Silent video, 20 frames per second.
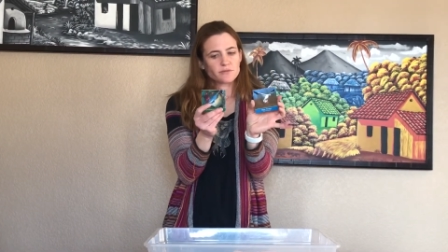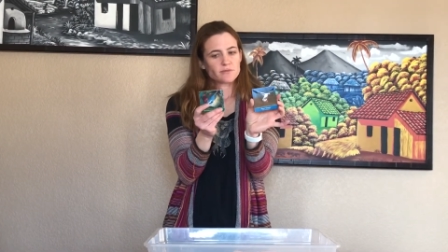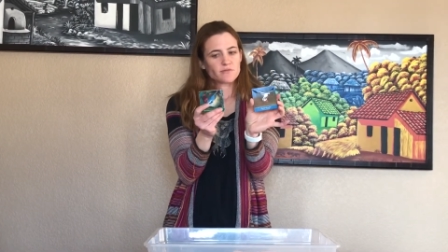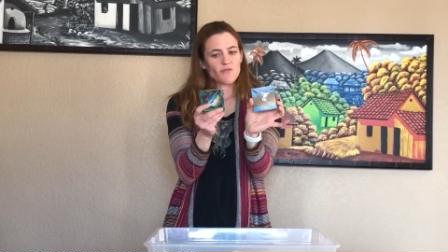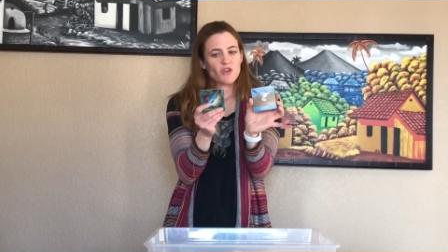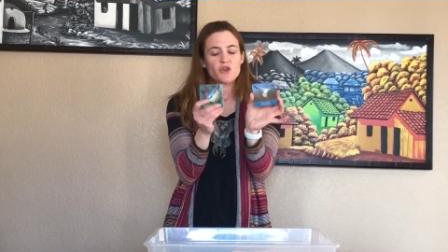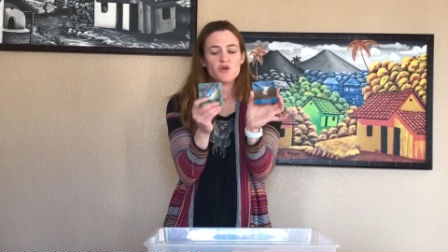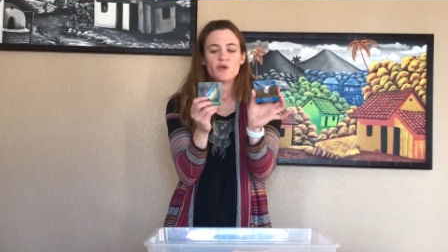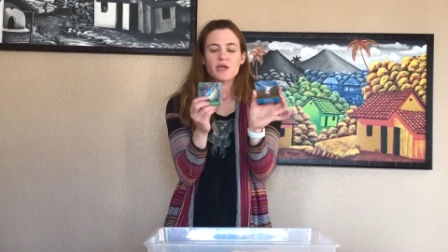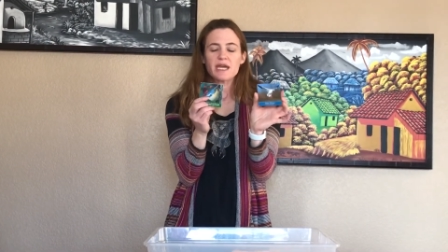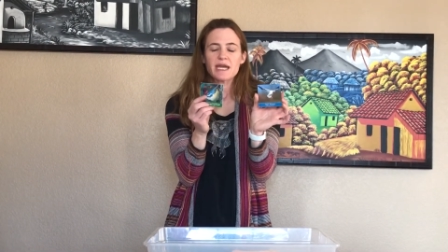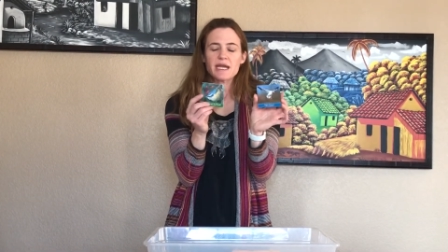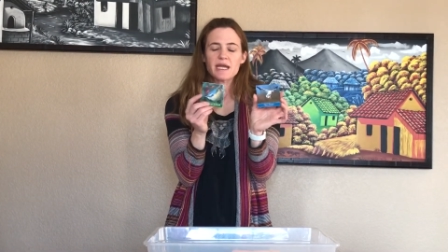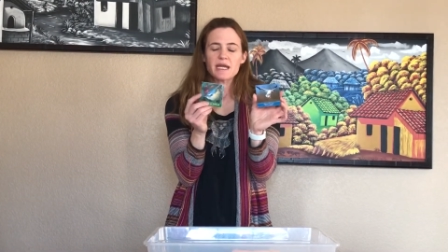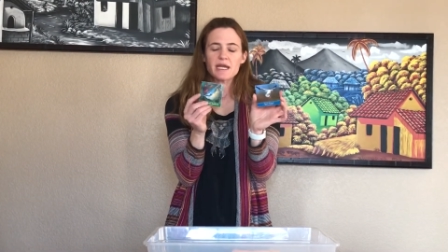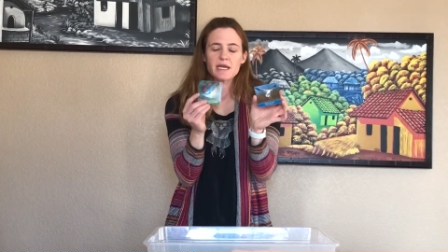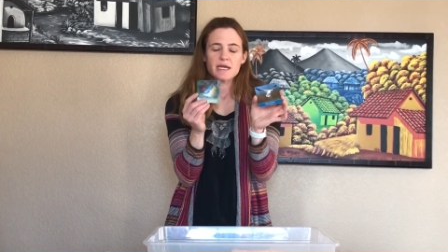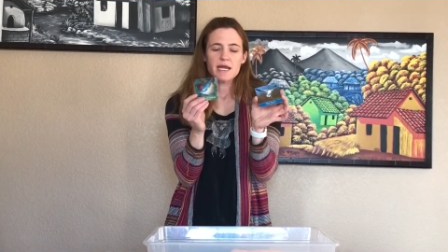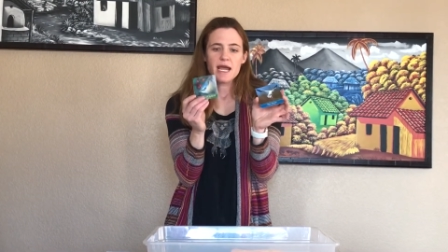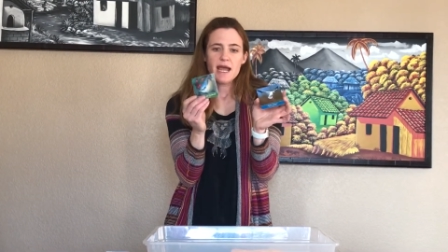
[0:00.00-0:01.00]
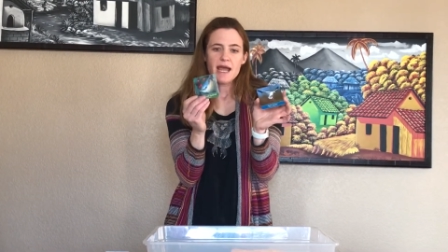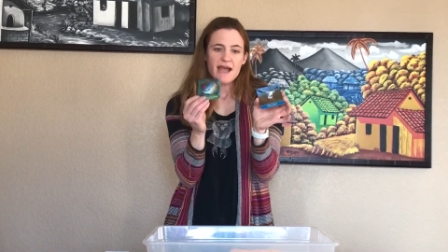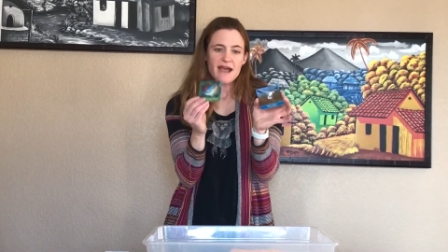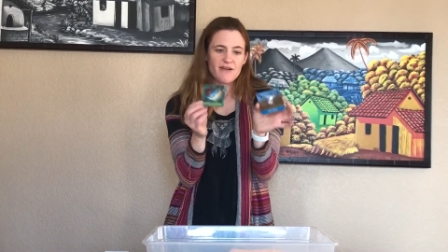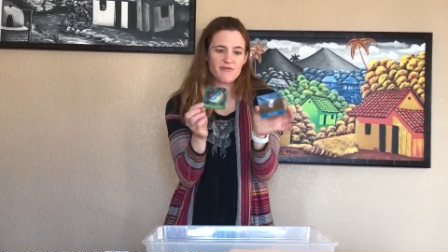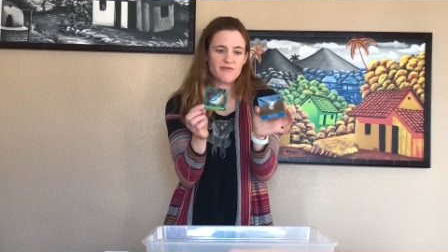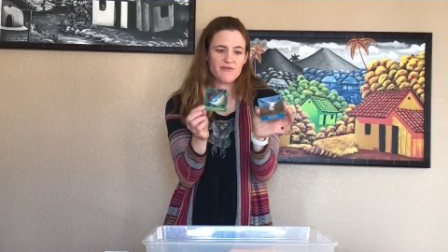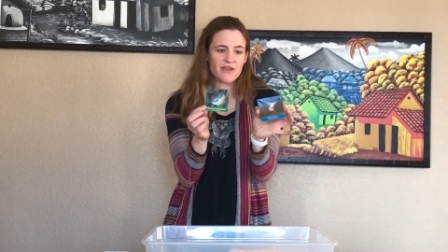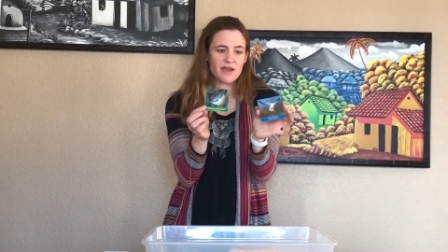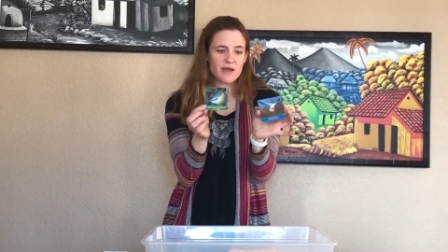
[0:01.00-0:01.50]
you can
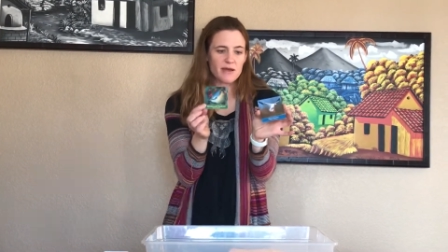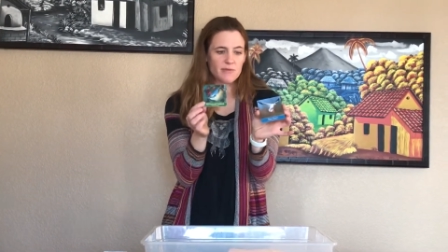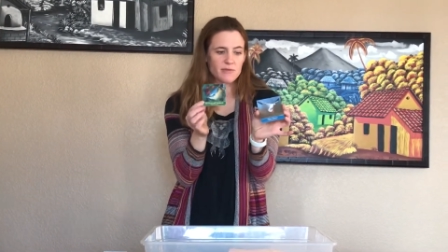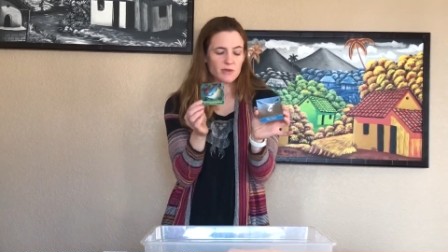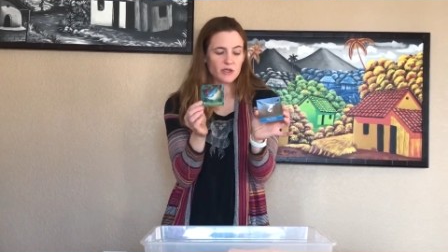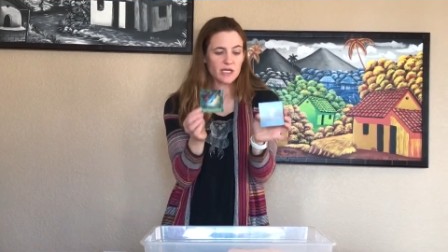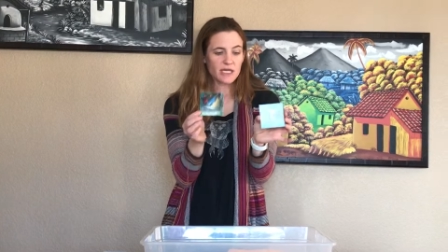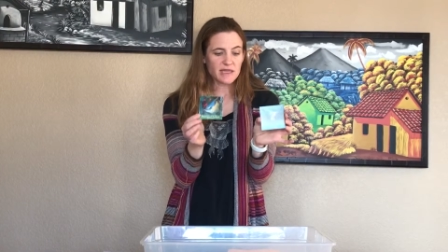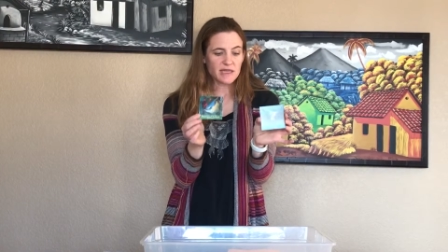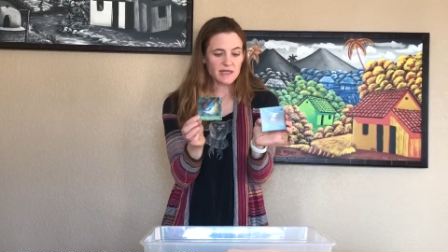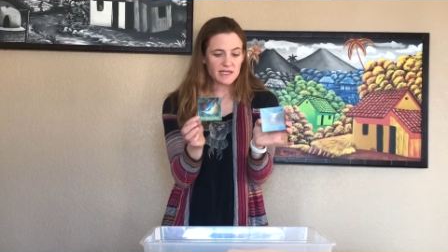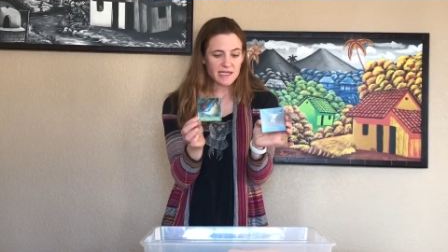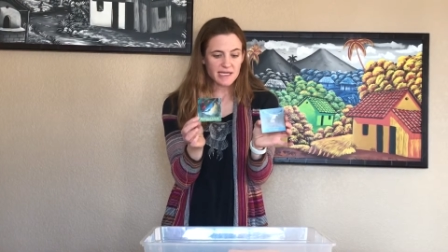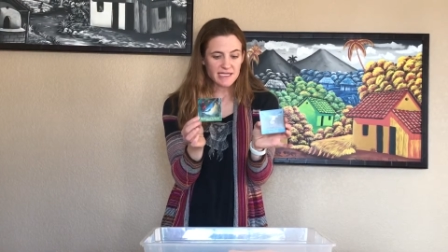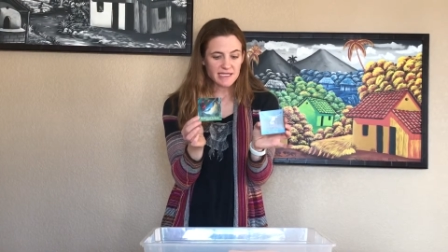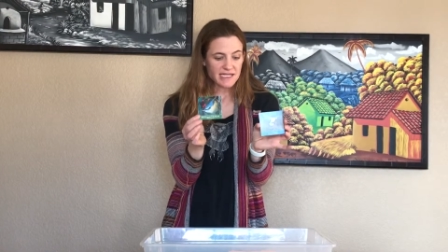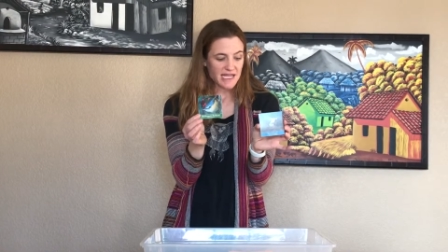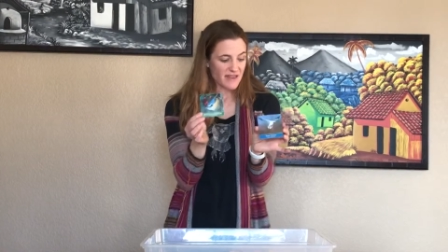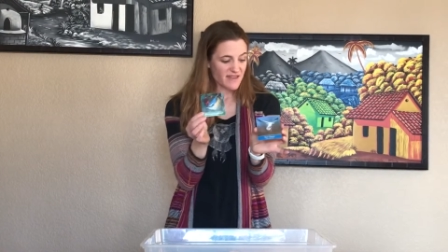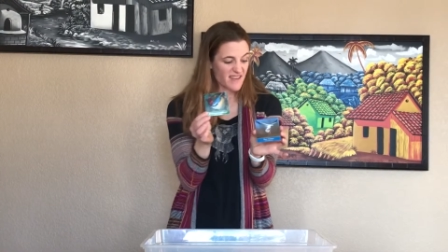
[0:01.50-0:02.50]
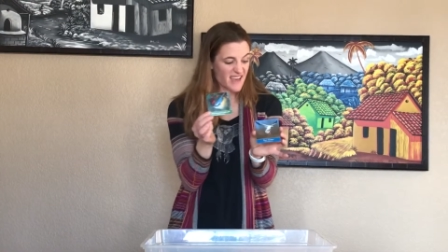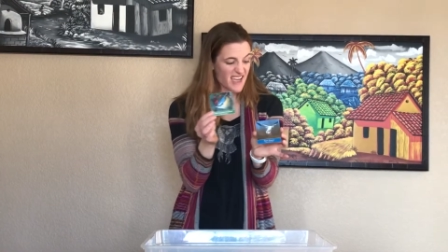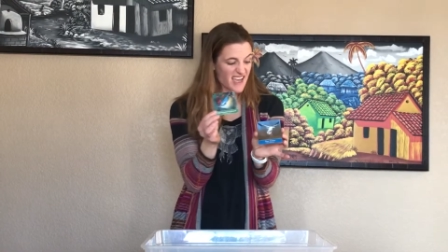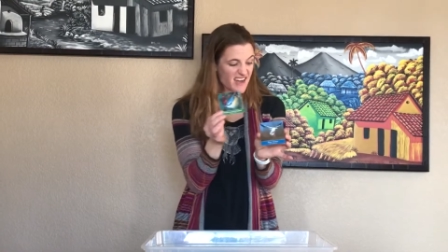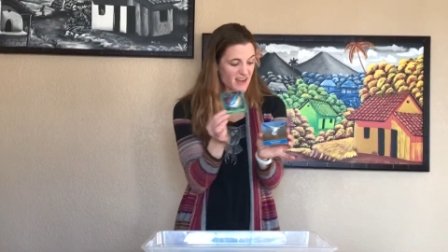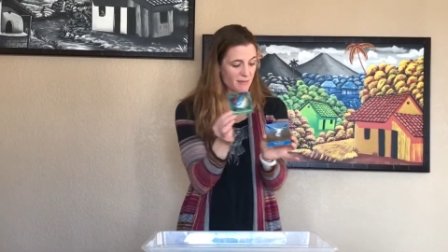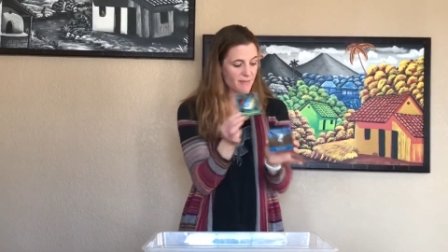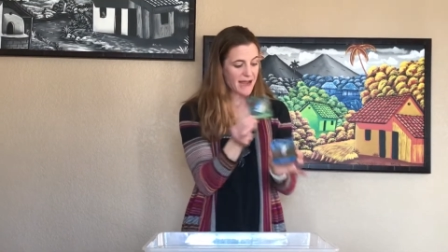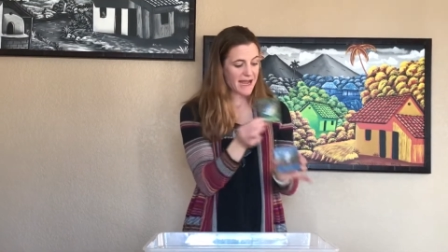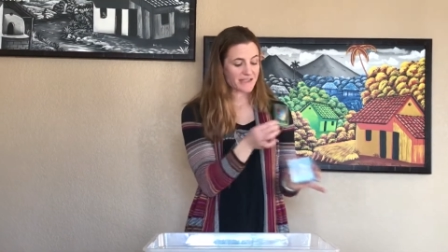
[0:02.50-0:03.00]
have them look at these and
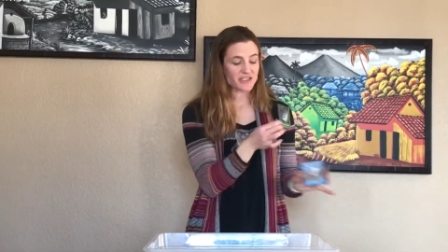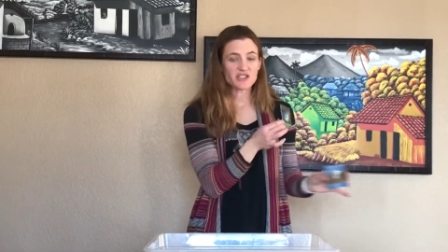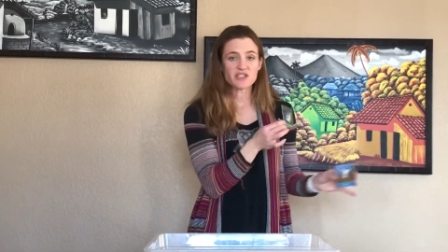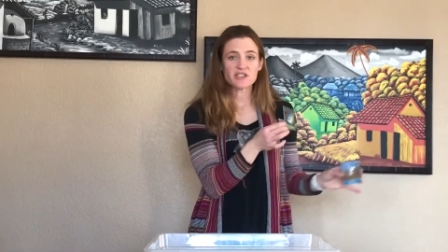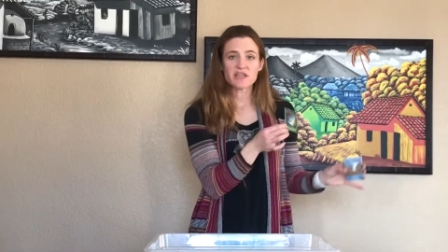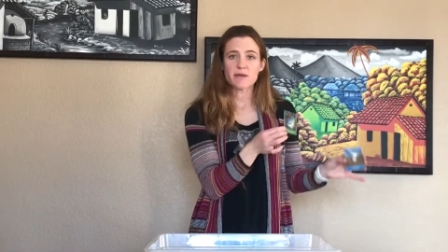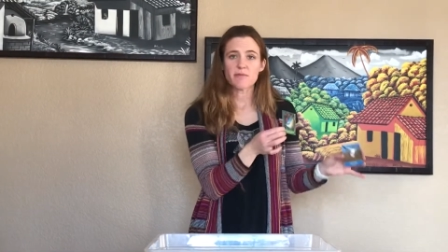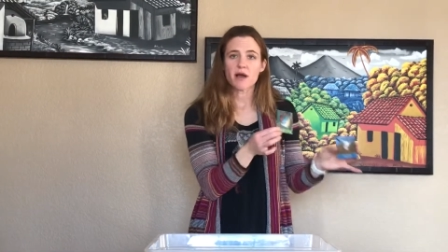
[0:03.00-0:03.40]
then match them